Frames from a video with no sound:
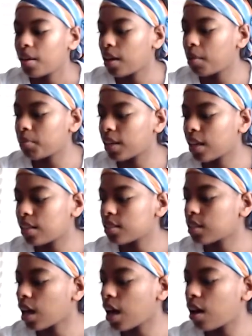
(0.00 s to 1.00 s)
And because
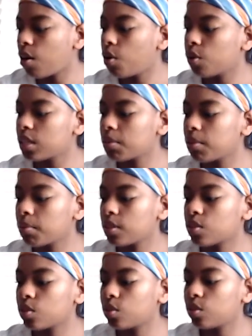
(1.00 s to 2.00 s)
holding my
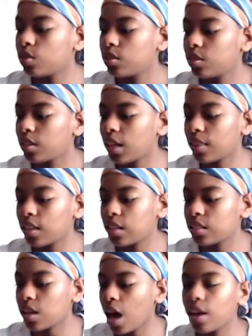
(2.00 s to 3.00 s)
pencil like
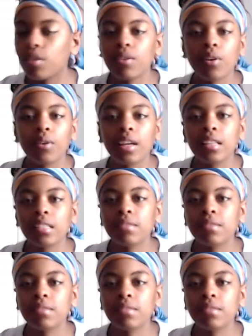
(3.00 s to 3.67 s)
this, I don't know, it